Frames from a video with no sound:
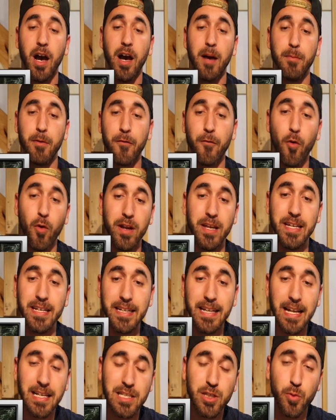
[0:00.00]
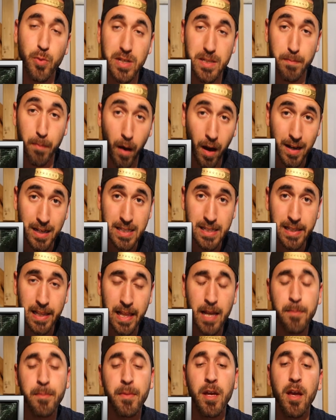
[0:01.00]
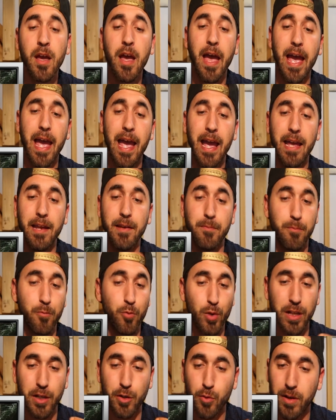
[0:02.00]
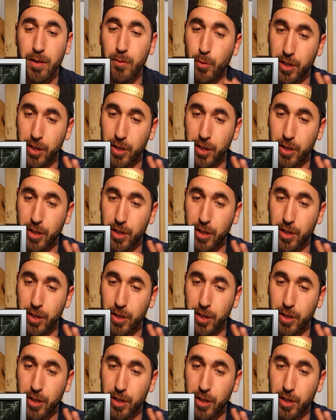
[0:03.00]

before he gets to his Body Slam, and we're like, you know what?